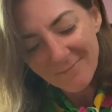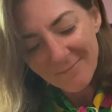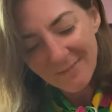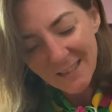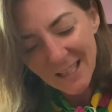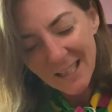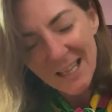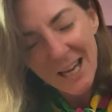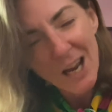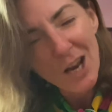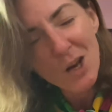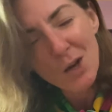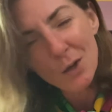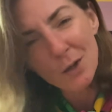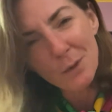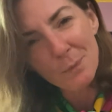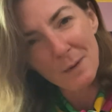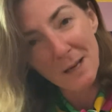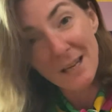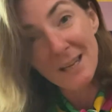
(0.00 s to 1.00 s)
Today,
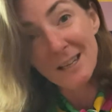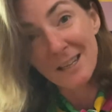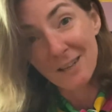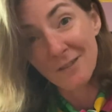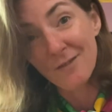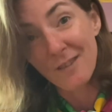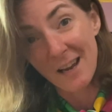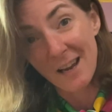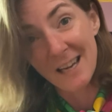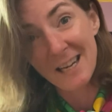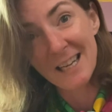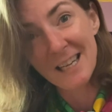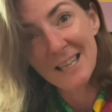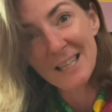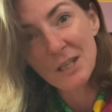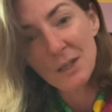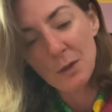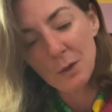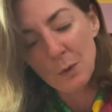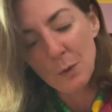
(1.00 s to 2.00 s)
you're being
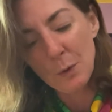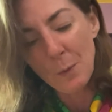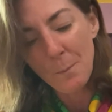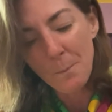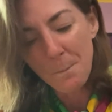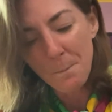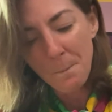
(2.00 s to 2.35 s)
invited to